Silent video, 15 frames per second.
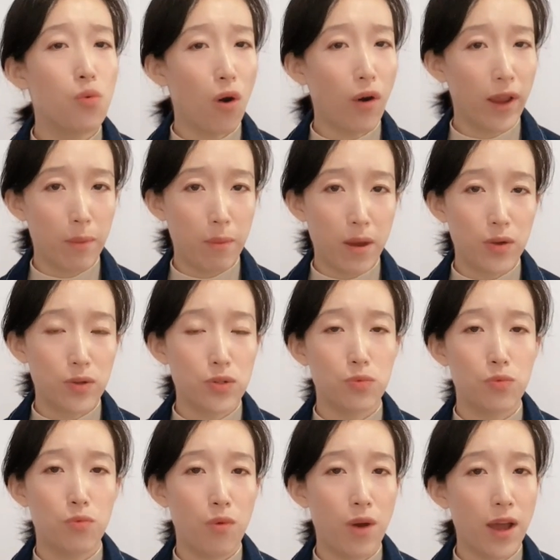worry about
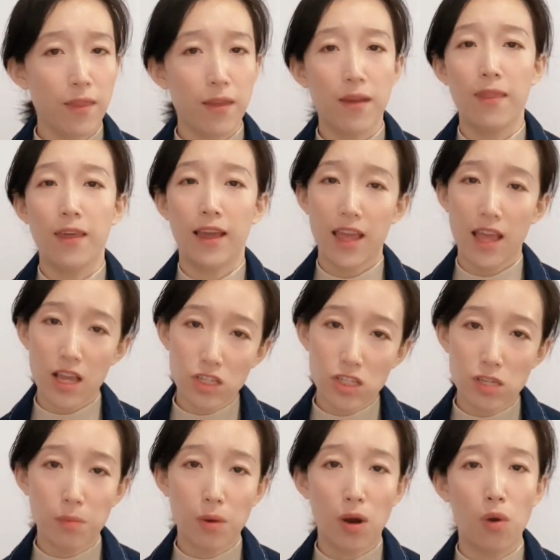whether the
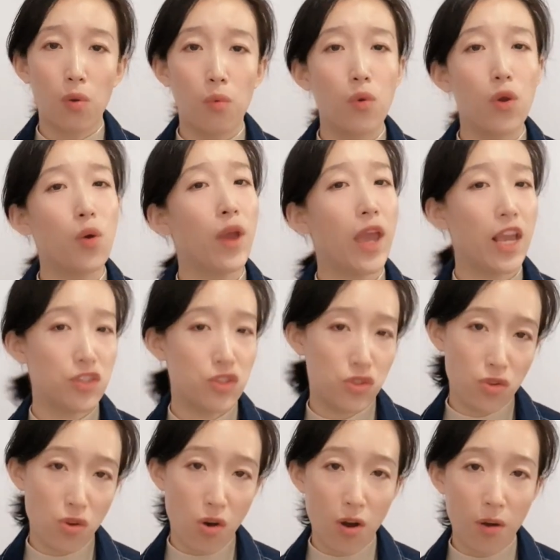customer will
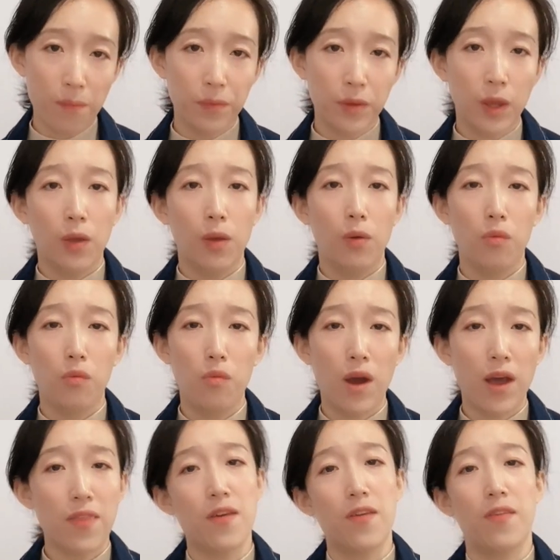install,
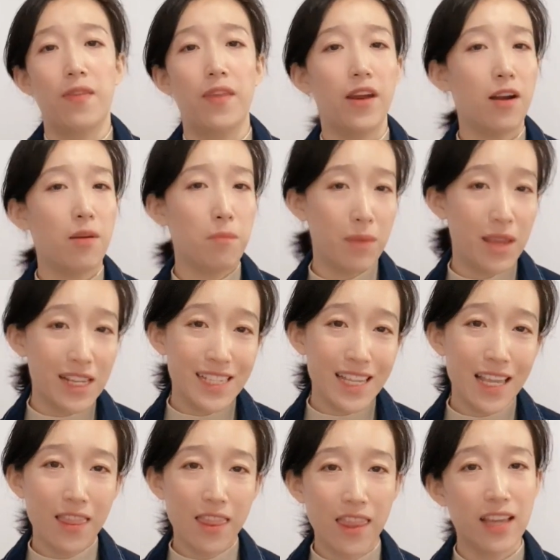whether there are
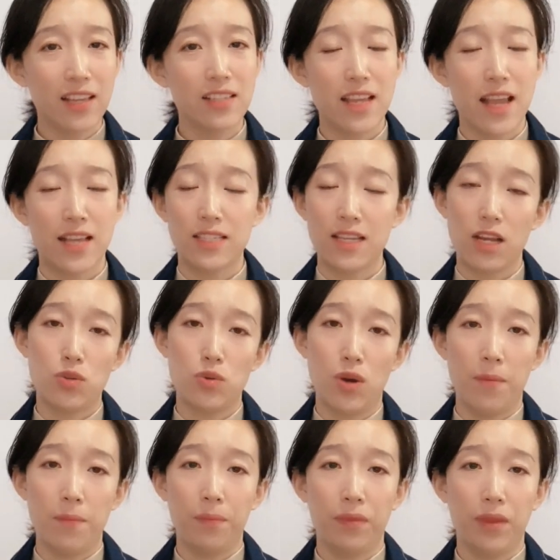missing things, etc.,
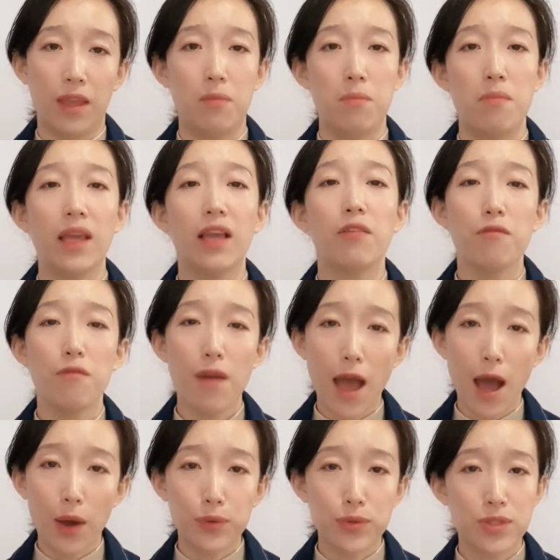and make
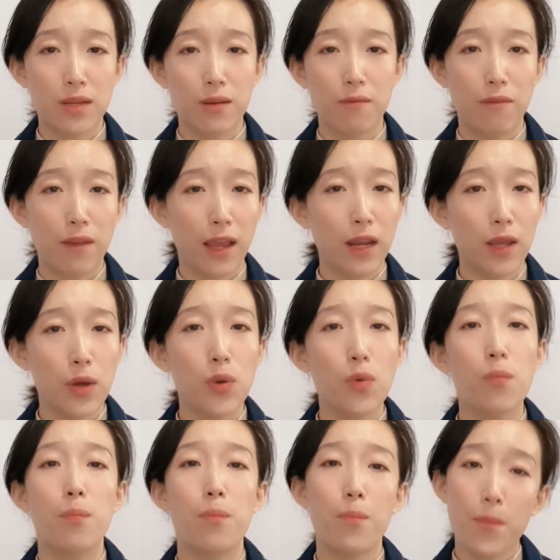files and
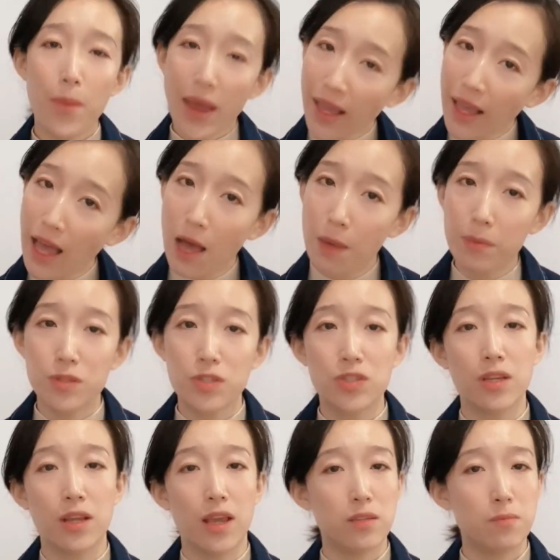video backups
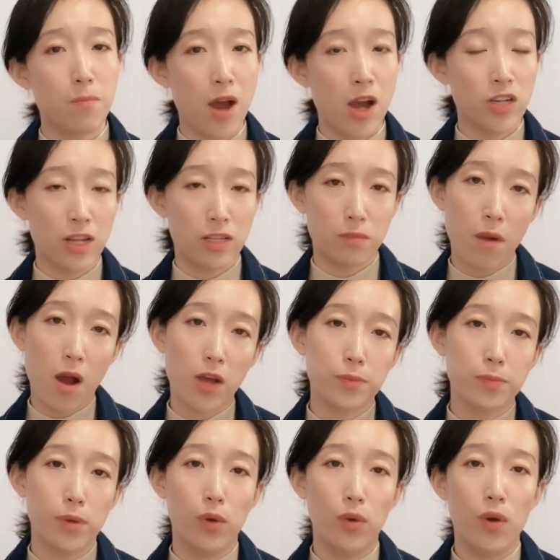as much as
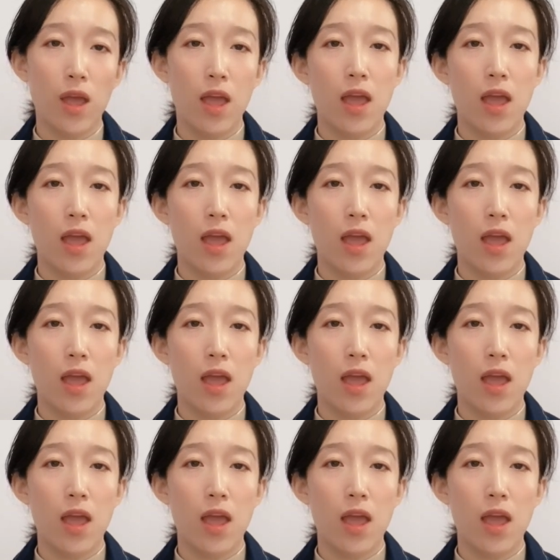possible.